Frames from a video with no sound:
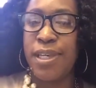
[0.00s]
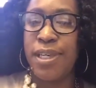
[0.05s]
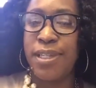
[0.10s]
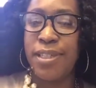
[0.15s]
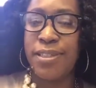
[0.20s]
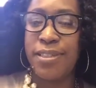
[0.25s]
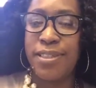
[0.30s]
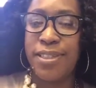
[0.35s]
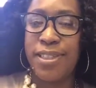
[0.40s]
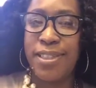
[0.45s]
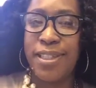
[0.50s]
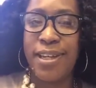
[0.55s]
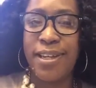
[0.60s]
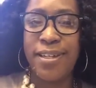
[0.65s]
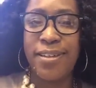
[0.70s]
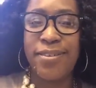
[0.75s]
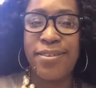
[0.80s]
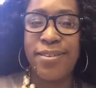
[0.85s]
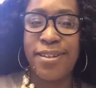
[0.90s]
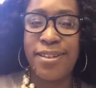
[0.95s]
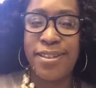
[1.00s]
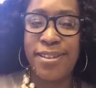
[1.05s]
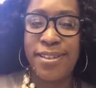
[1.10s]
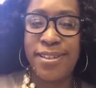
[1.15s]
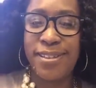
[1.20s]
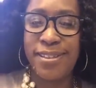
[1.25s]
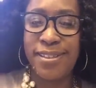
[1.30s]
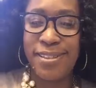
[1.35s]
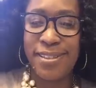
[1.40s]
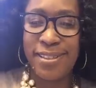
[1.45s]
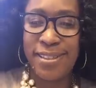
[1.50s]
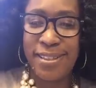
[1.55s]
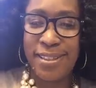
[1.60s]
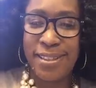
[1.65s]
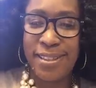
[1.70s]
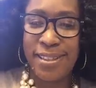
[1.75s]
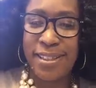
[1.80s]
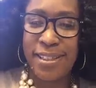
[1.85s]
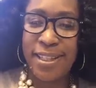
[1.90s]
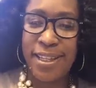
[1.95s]
Hi, Kashira.
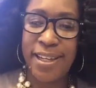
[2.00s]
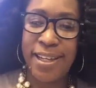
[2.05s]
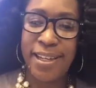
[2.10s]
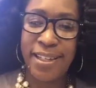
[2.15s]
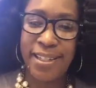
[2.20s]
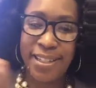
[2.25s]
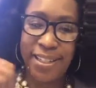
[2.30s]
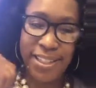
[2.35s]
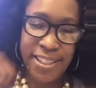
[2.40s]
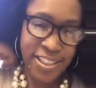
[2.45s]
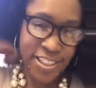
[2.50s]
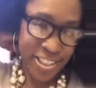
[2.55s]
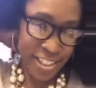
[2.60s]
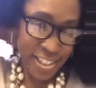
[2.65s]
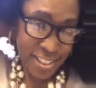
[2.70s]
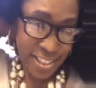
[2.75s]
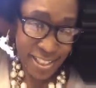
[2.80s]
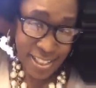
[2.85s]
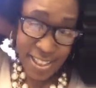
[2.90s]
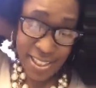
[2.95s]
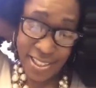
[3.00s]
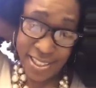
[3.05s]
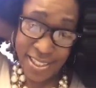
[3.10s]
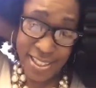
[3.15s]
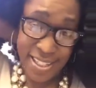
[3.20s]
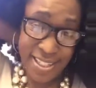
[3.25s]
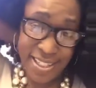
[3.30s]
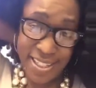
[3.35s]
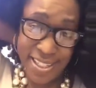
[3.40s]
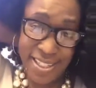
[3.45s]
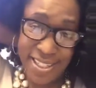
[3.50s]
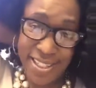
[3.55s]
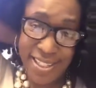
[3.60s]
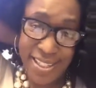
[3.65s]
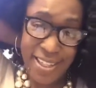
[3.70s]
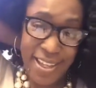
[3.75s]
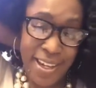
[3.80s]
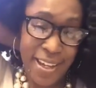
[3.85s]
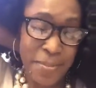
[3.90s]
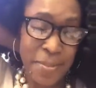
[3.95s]
Hi, Lee G6.
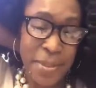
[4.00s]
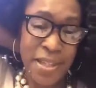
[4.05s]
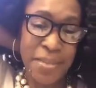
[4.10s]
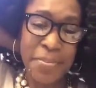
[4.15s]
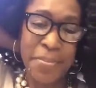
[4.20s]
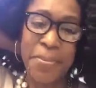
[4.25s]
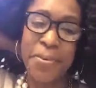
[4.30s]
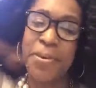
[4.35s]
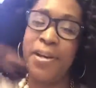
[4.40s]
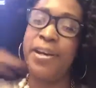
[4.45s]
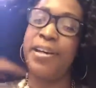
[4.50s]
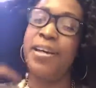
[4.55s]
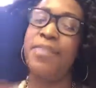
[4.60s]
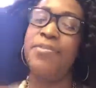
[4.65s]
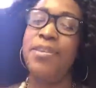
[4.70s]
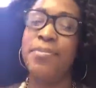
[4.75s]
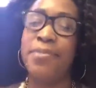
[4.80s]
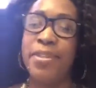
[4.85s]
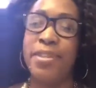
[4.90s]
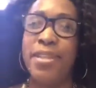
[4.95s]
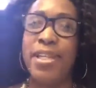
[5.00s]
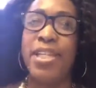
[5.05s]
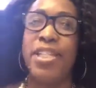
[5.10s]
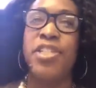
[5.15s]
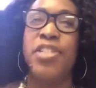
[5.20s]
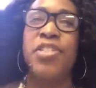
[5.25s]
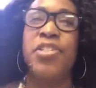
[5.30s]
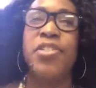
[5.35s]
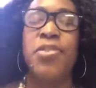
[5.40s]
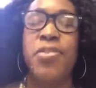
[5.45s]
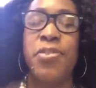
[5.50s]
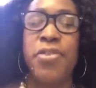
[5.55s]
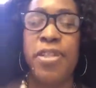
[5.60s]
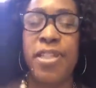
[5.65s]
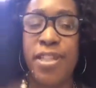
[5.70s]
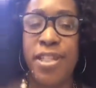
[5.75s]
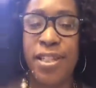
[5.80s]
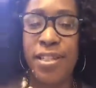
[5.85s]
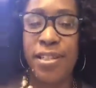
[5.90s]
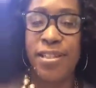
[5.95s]
Hi, people. Hi, everyone that is
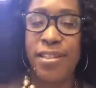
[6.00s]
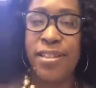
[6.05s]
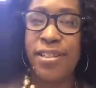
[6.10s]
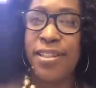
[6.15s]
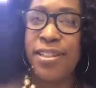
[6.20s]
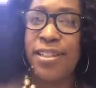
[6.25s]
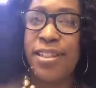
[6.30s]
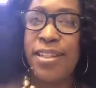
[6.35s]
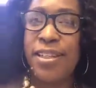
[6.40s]
joining.